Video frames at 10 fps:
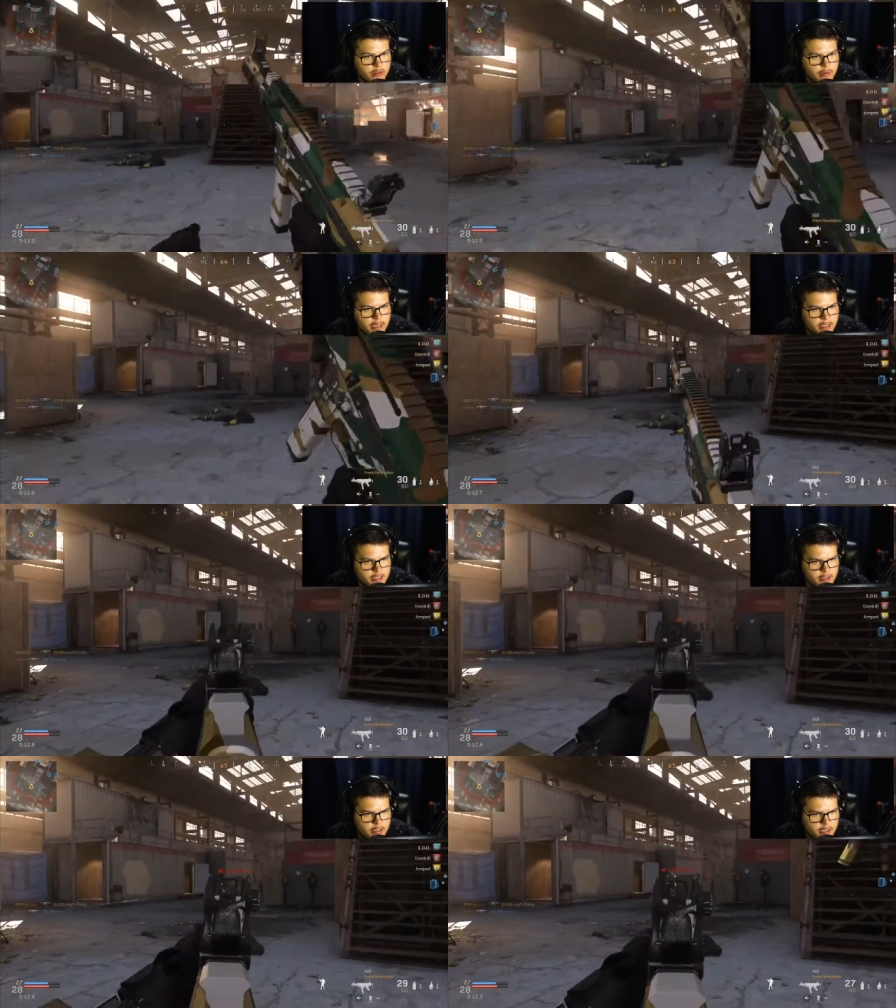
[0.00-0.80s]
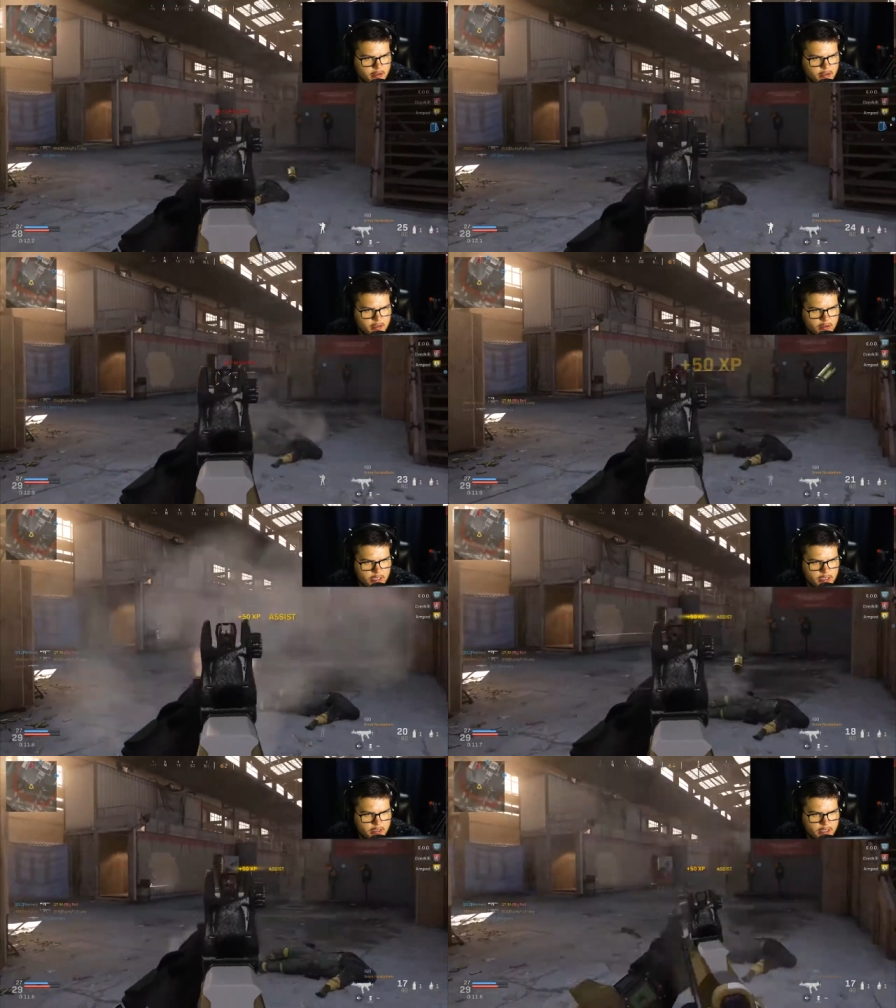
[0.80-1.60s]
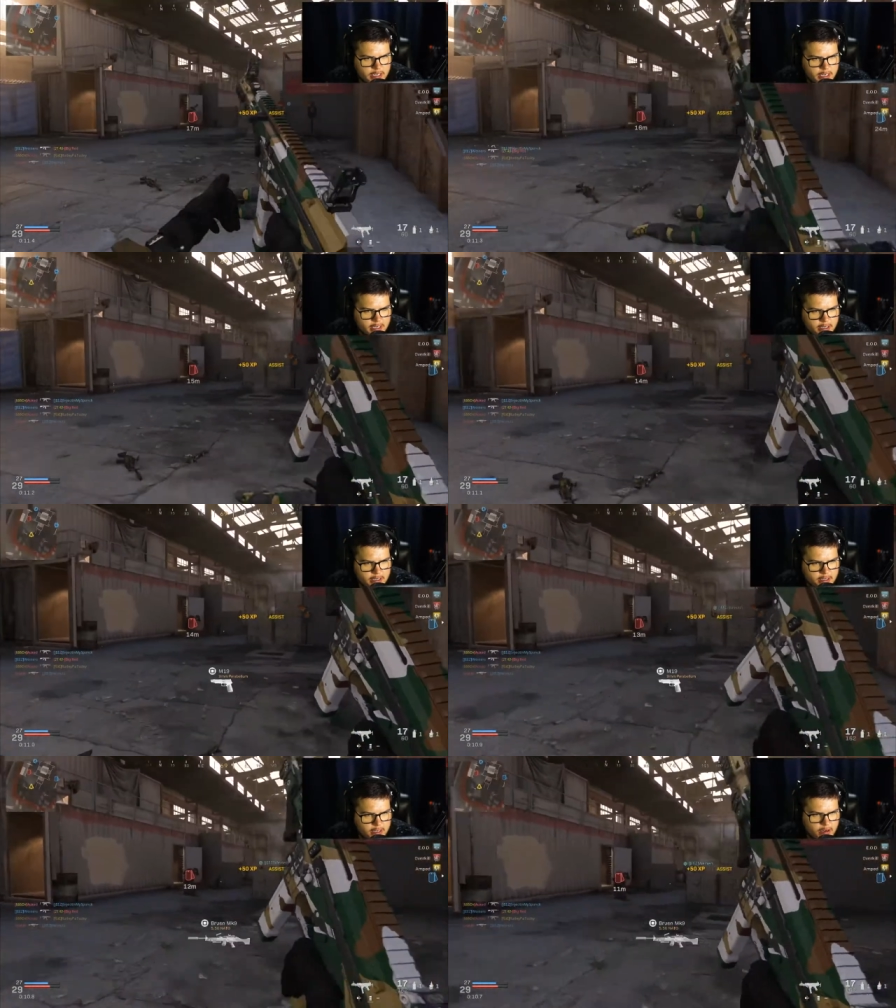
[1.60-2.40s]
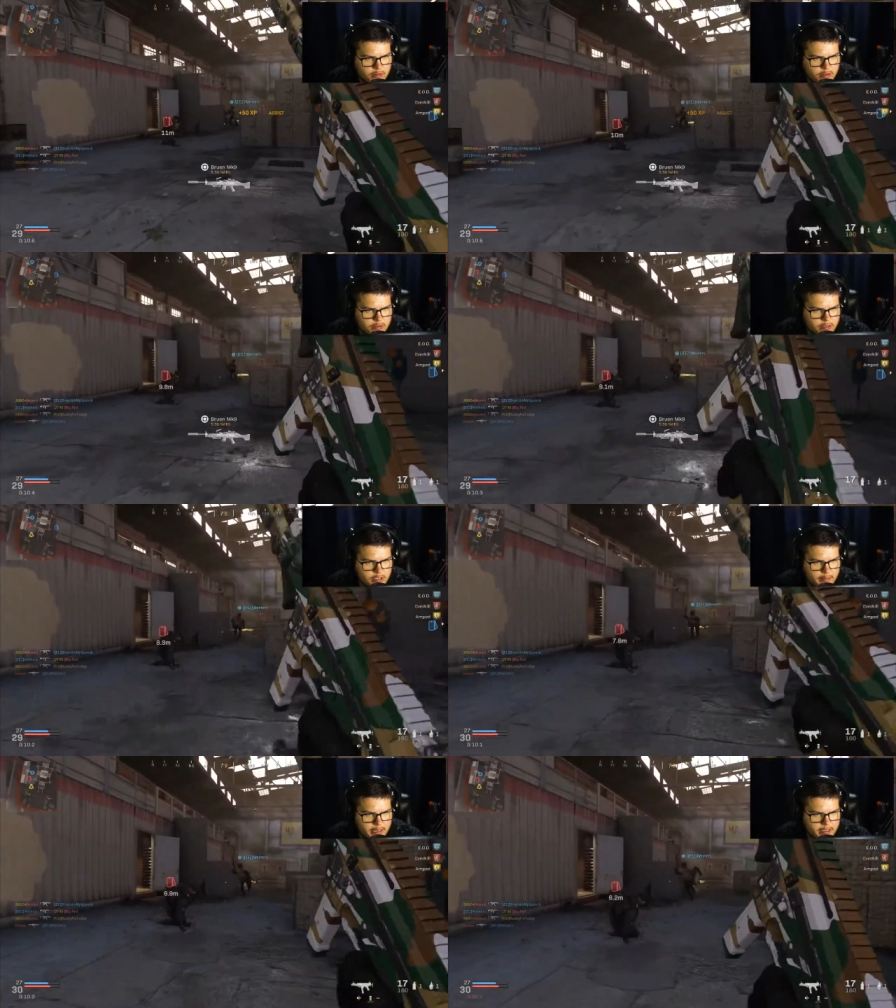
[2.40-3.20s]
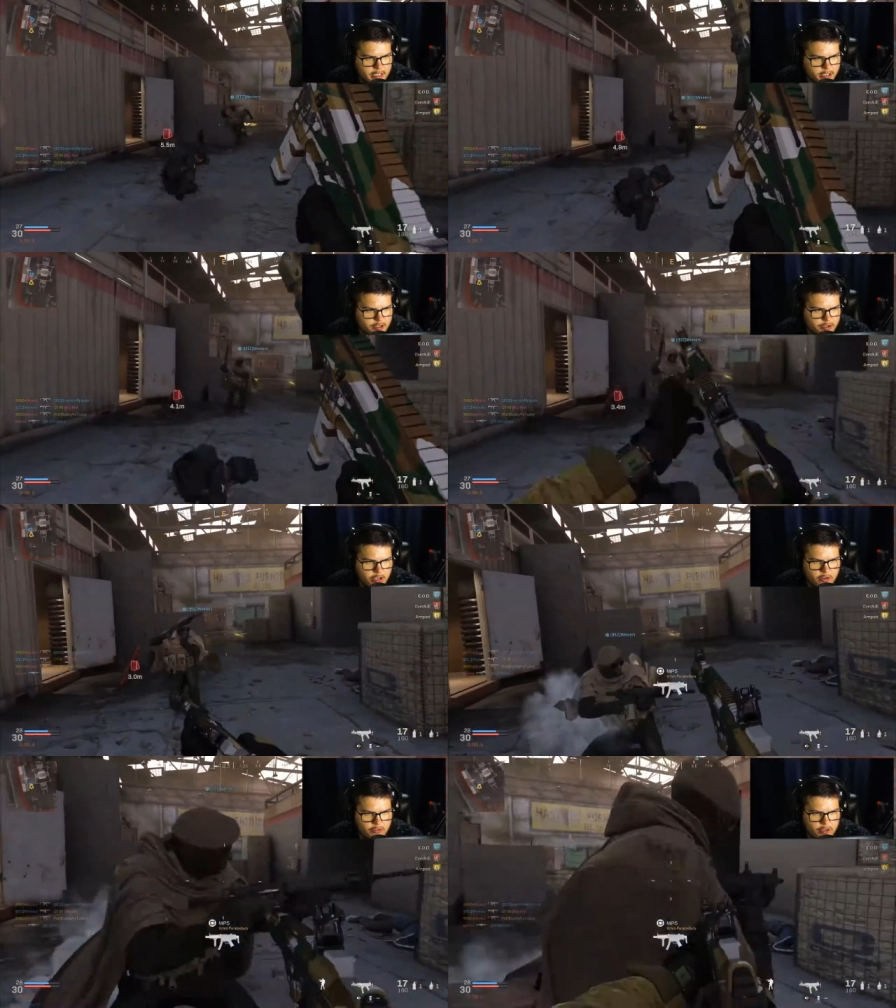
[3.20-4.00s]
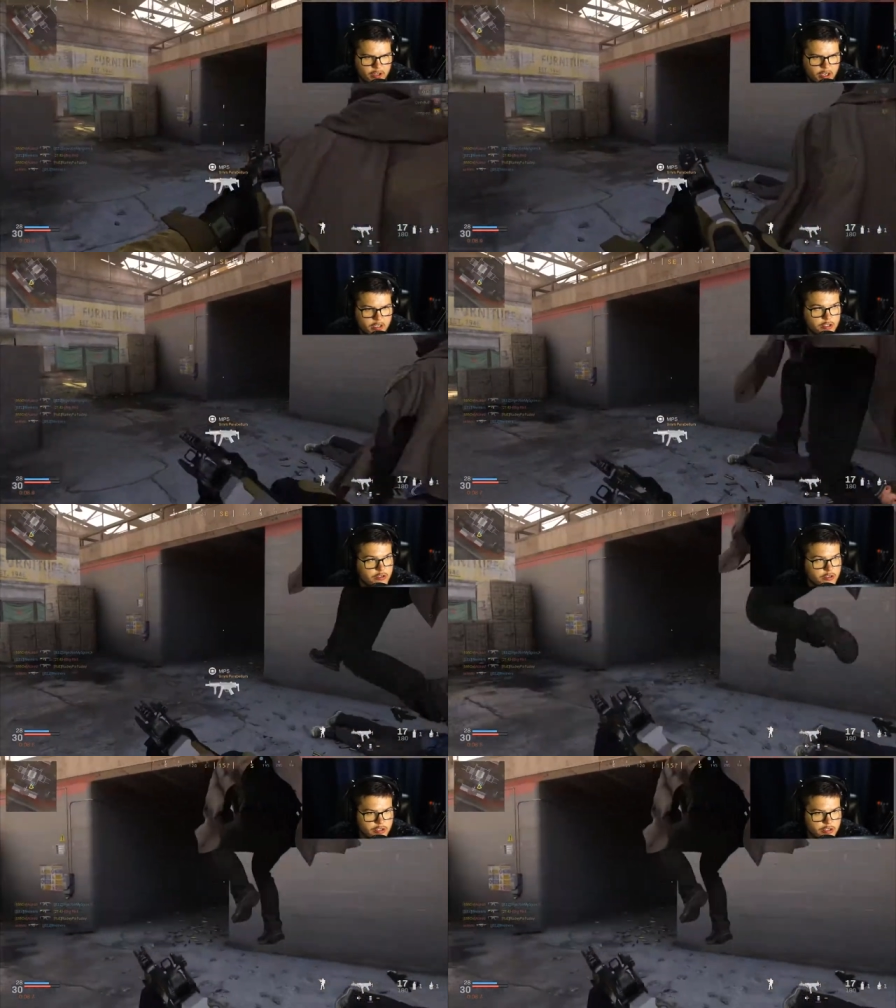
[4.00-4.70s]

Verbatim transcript: Oh my goodness! No, no, no! Hold on! Don't lose. I mean, I'll take a draw over a loss, dude.